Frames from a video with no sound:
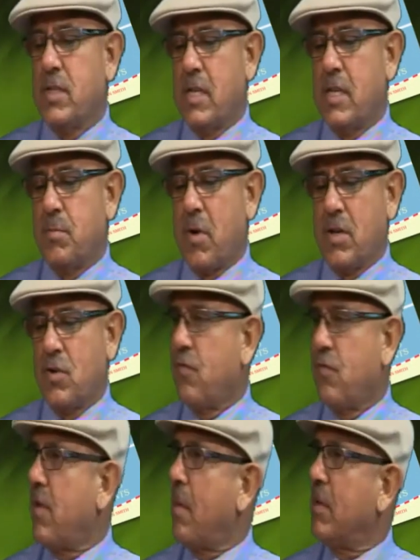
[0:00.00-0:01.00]
has brought your
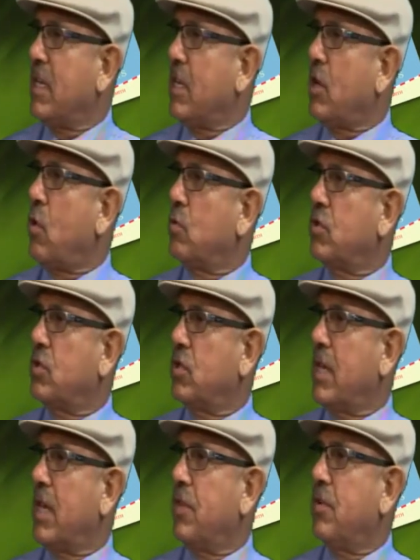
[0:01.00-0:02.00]
family closer
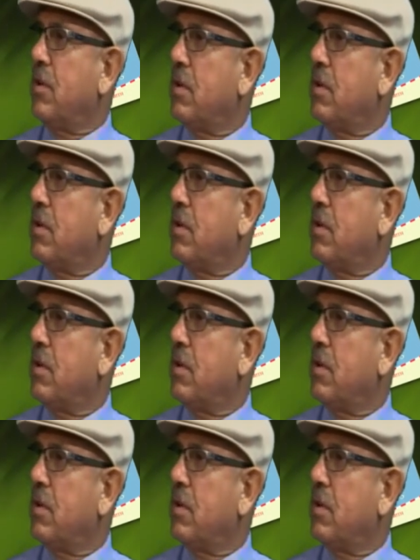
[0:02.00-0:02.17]
together?